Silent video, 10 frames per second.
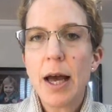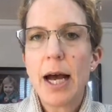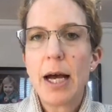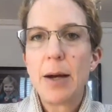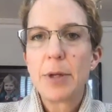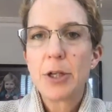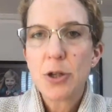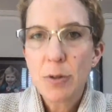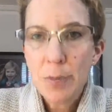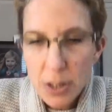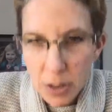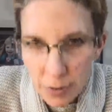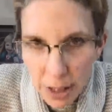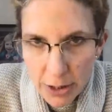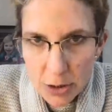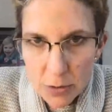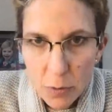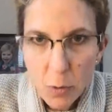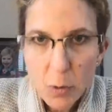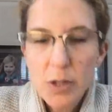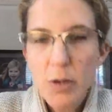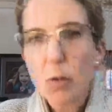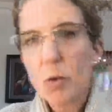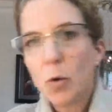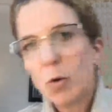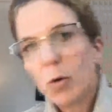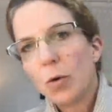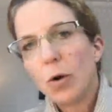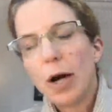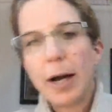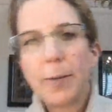They shouldn't be sort of hunched forwards or